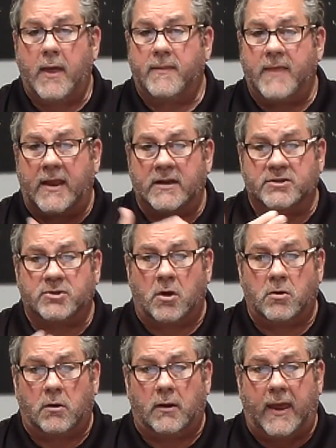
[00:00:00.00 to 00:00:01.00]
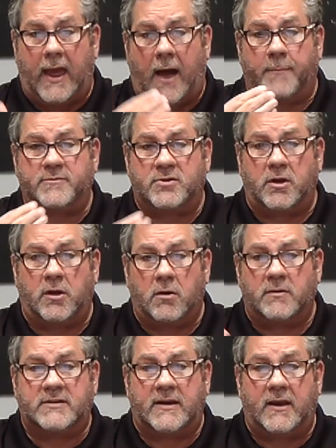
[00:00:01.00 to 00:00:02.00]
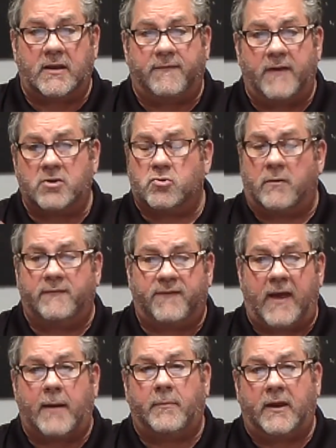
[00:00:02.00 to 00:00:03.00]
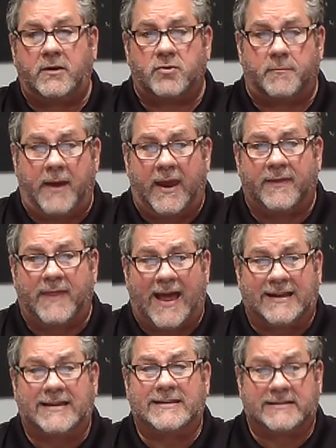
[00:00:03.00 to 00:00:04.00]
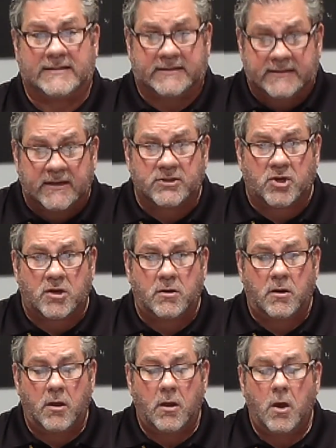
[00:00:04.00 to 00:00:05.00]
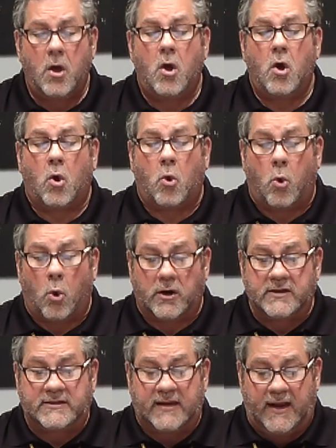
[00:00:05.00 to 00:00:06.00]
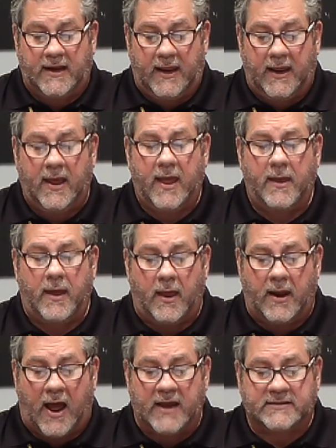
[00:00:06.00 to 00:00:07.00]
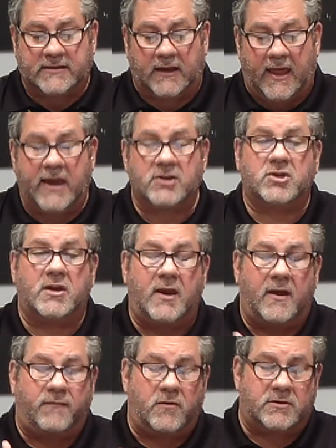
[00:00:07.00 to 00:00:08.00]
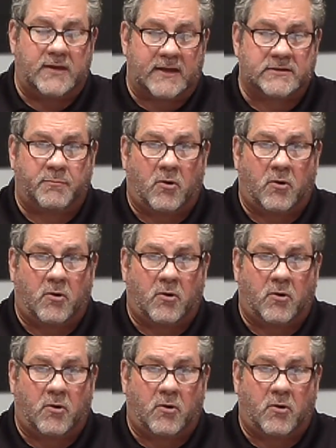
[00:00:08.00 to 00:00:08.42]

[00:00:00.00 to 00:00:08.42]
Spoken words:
That is totally up to you as an individual and family to make that decision. Quarantining and isolation, if you test